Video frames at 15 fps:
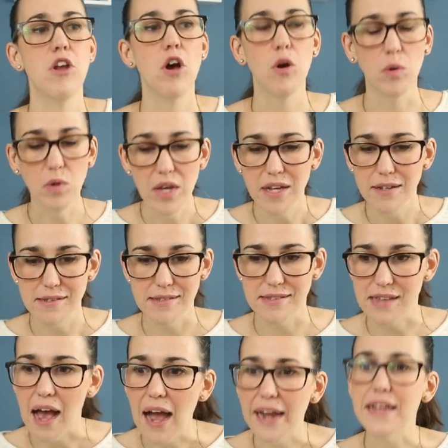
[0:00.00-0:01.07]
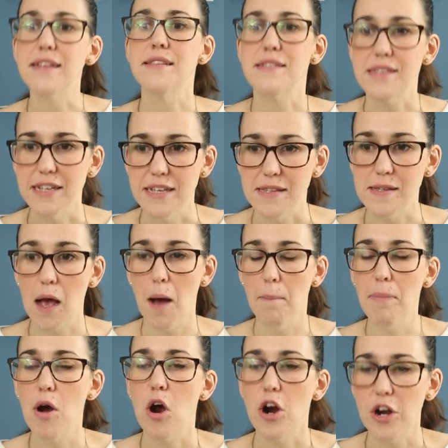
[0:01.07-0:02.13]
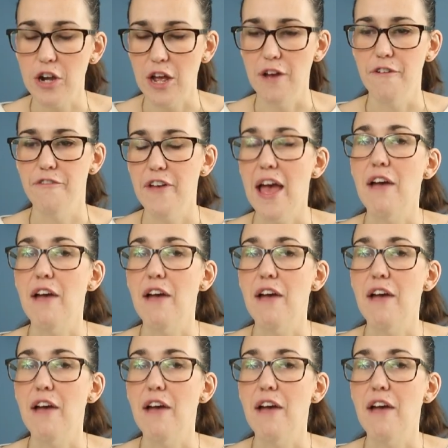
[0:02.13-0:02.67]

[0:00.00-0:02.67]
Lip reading: No, science is a part of